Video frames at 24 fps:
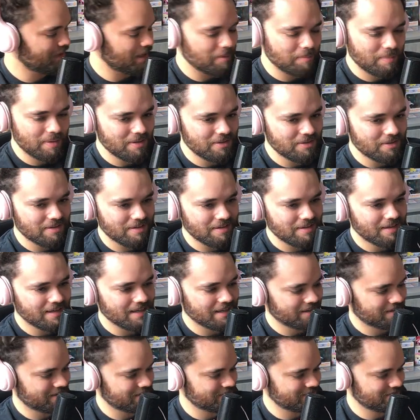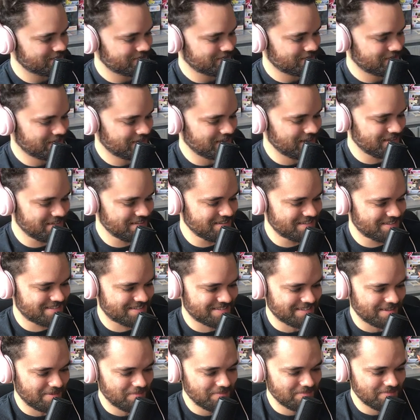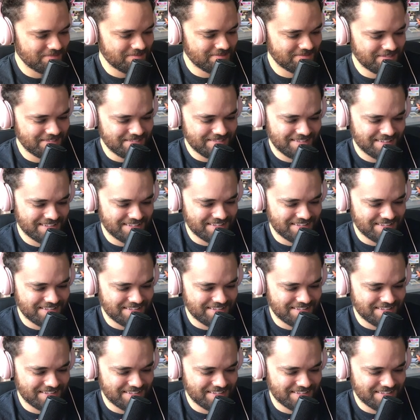Make me look like something.